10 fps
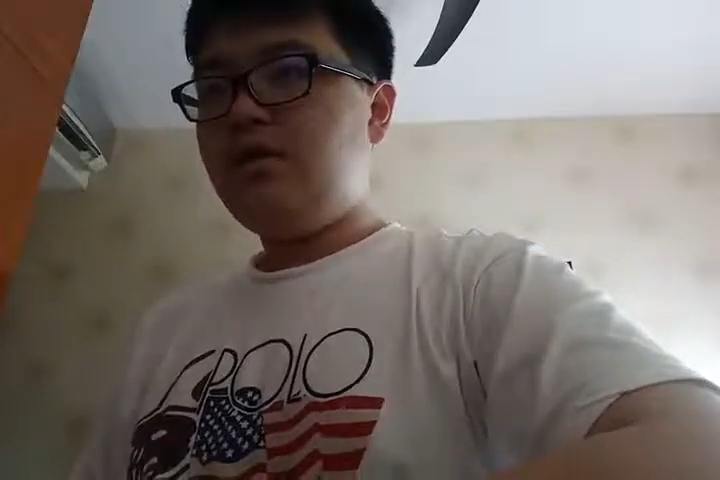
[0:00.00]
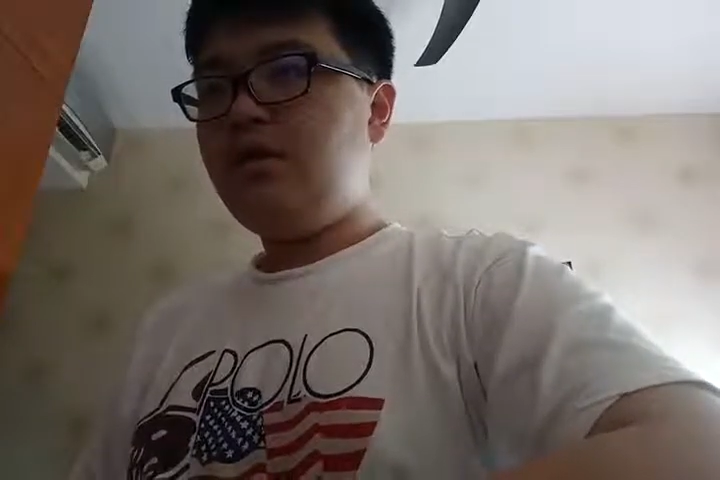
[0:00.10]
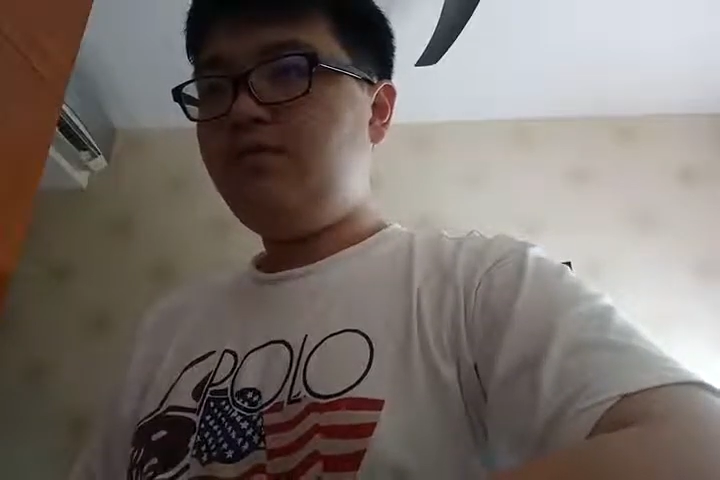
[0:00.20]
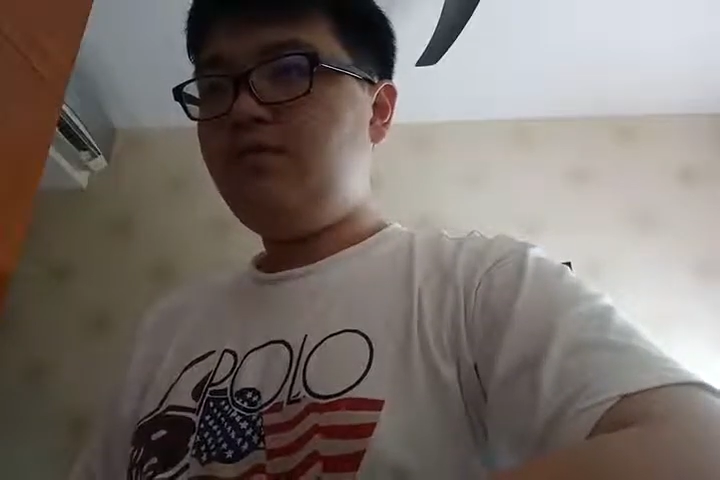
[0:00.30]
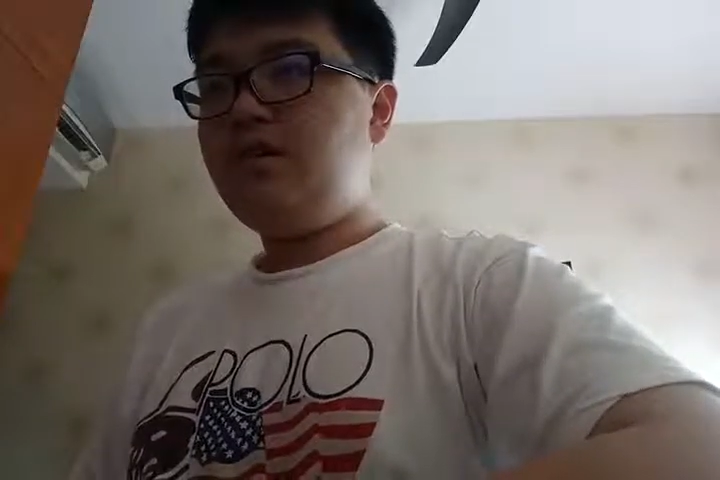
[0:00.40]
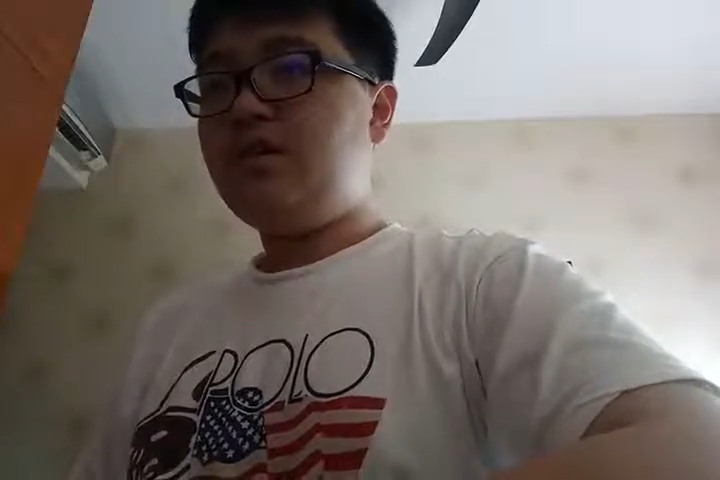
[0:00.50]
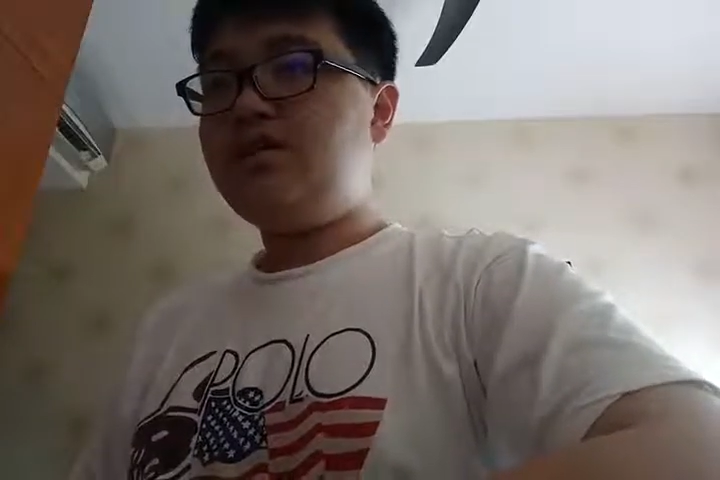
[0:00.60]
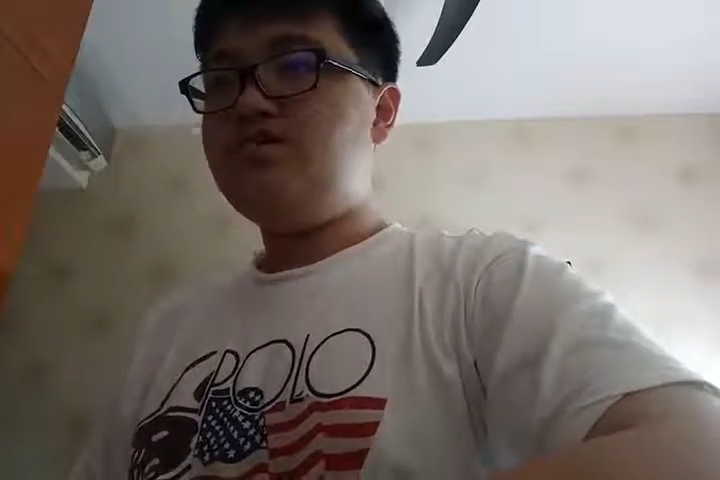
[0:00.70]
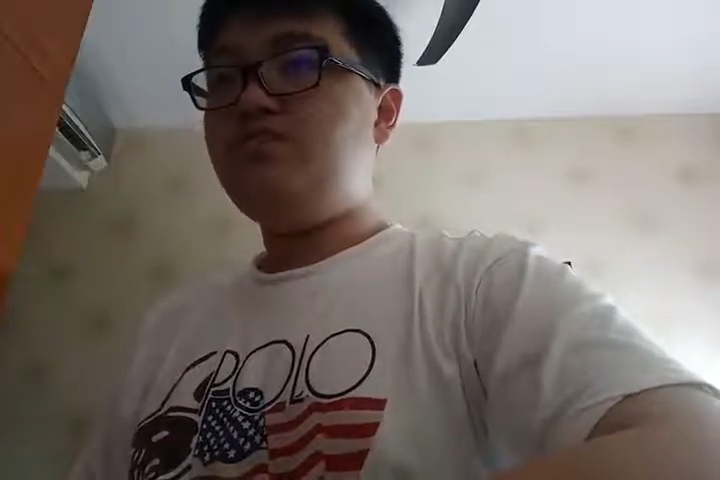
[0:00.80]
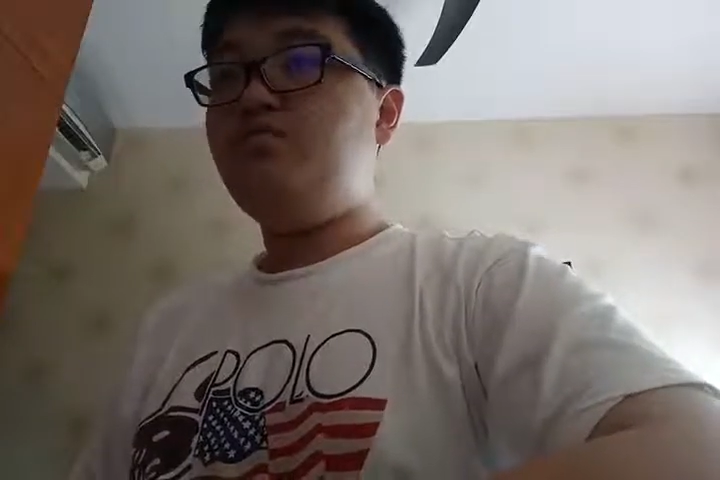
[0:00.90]
Then we
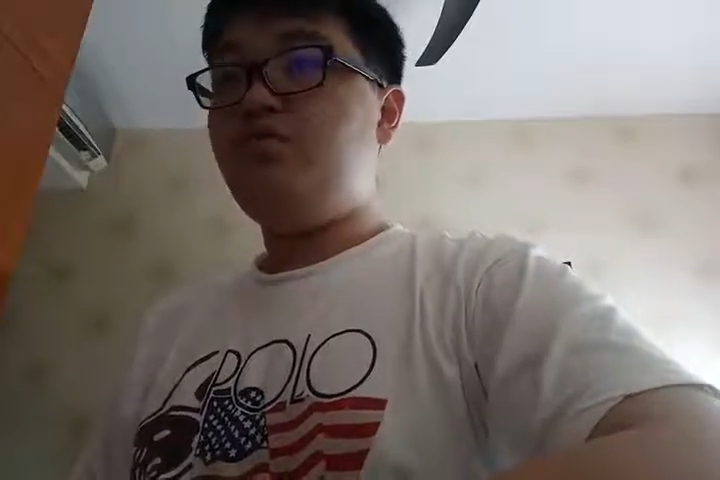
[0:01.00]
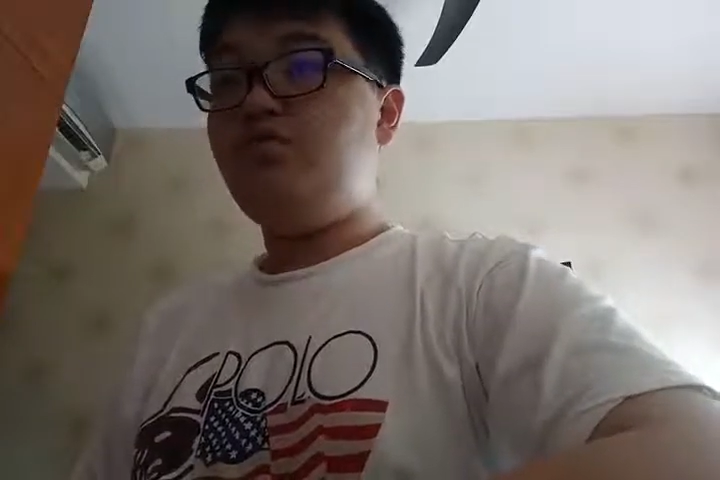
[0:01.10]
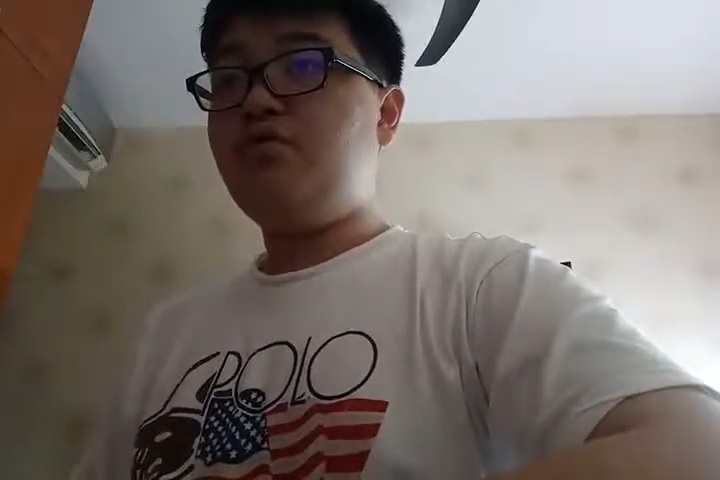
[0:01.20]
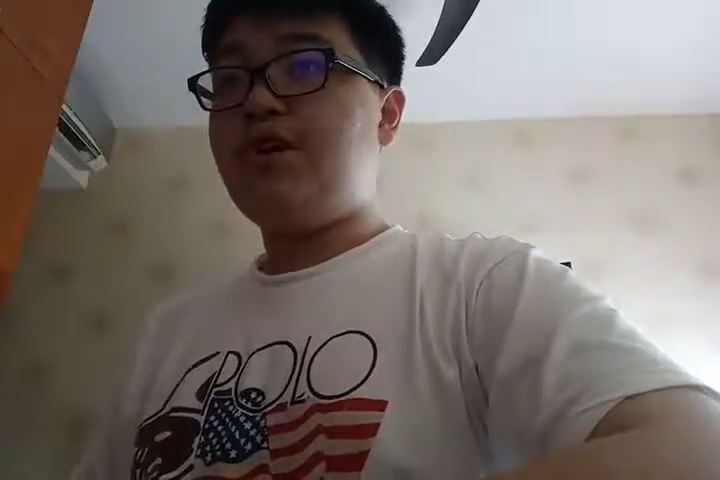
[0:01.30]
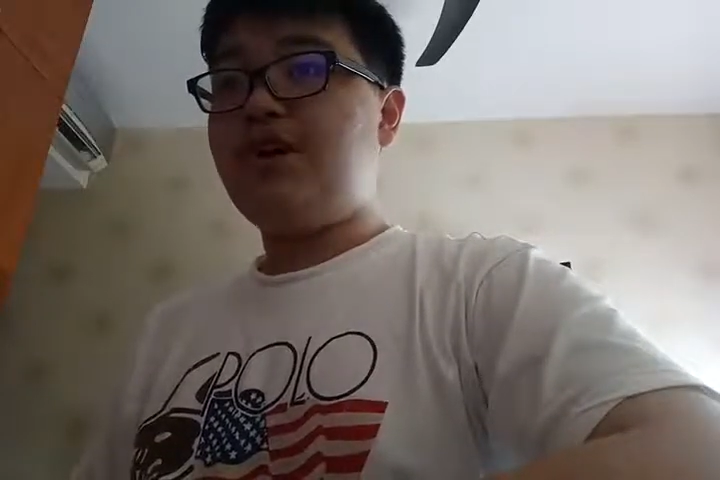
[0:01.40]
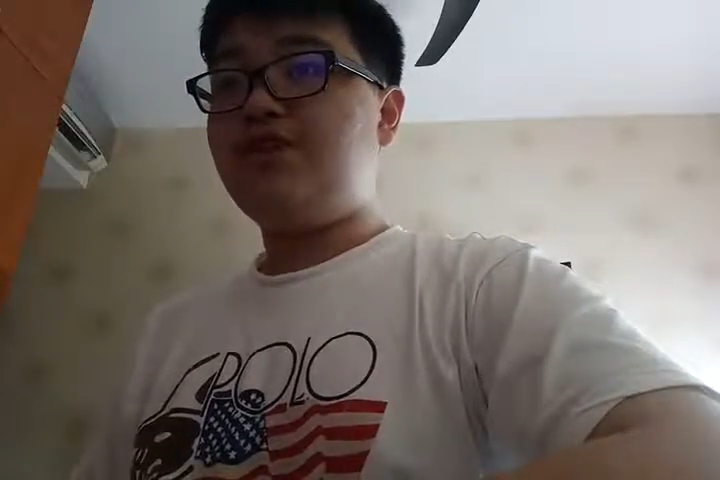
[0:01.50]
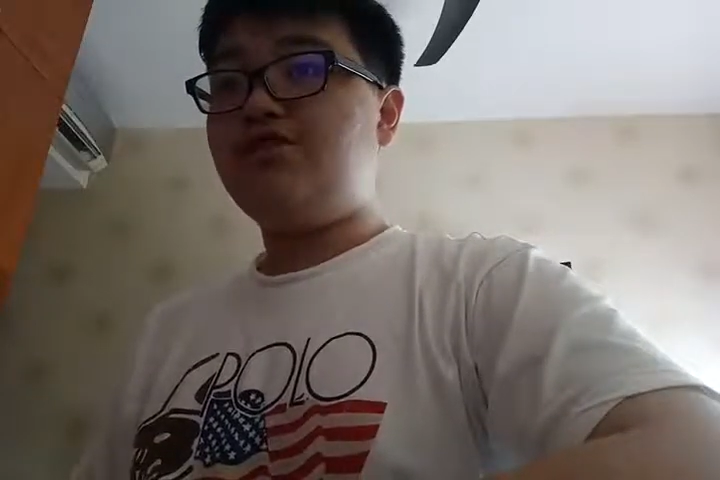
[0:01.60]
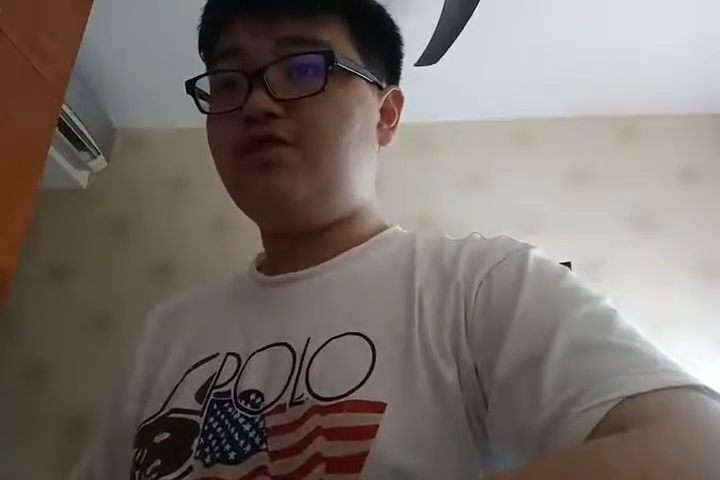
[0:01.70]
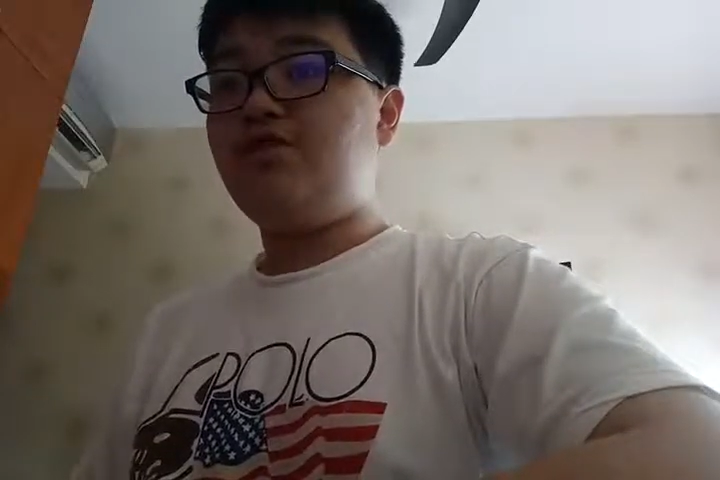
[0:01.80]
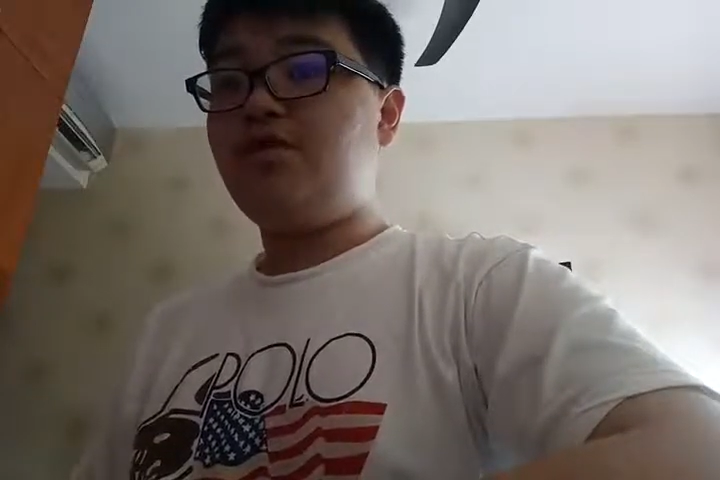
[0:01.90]
get to Mooncrash,